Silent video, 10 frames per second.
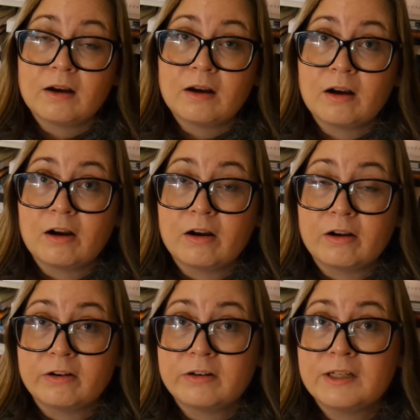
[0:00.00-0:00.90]

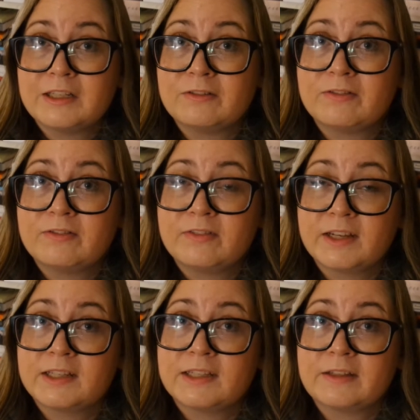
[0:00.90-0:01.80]
are
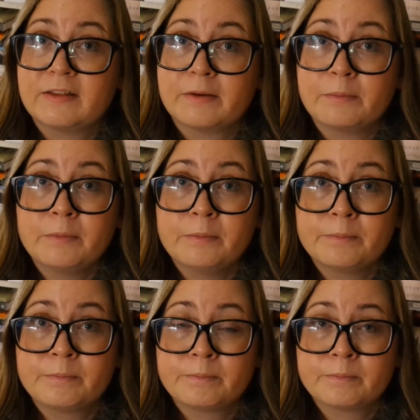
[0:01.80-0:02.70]
infecting them
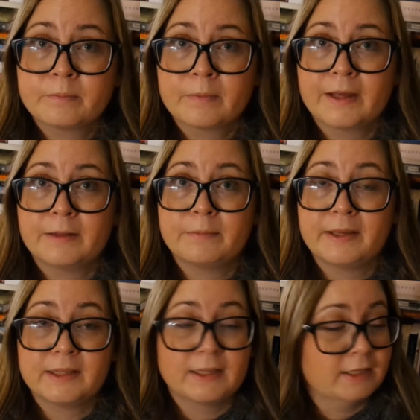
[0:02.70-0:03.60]
and
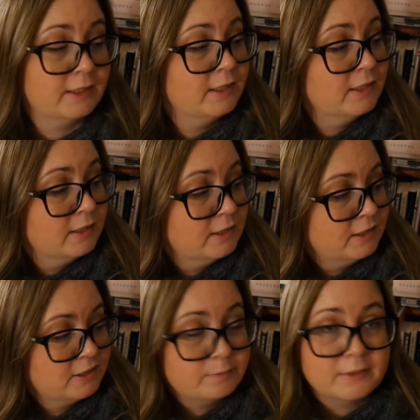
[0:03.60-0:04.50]
making
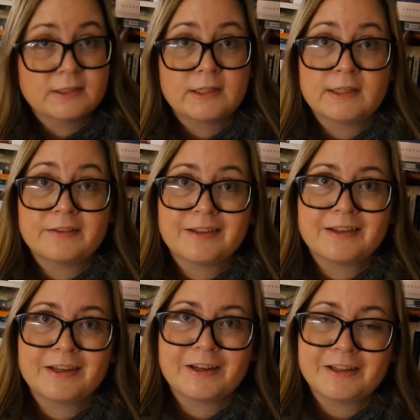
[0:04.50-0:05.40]
especially
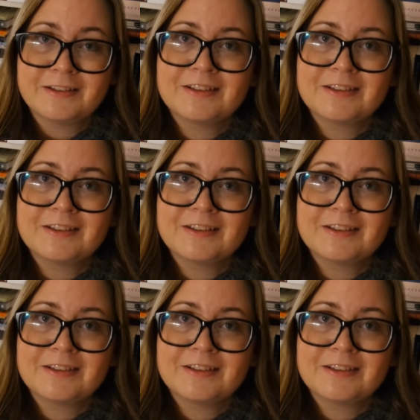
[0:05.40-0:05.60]
the